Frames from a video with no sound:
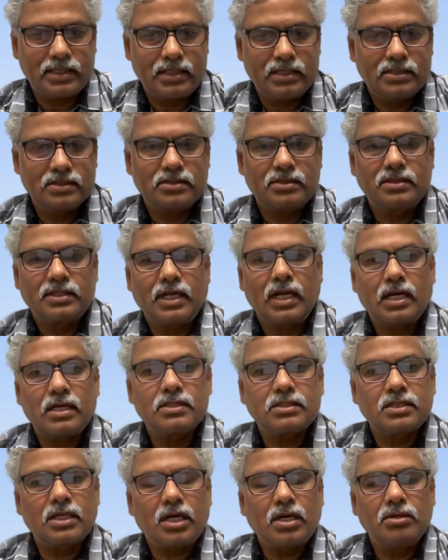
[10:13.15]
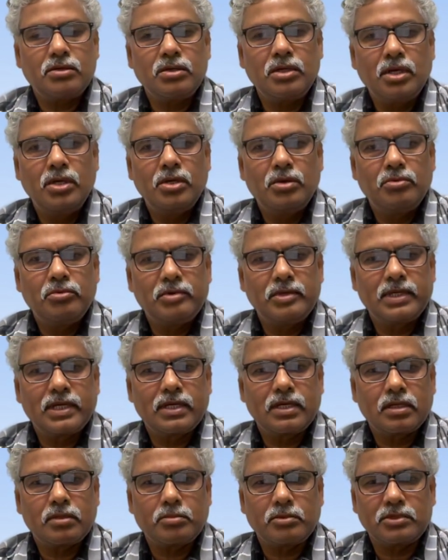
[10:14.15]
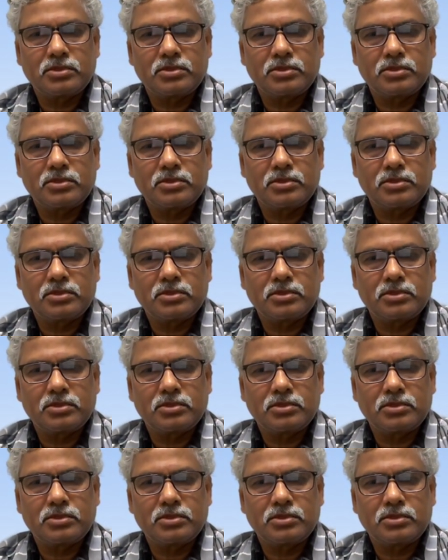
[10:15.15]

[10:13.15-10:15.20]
So that's how we can refer.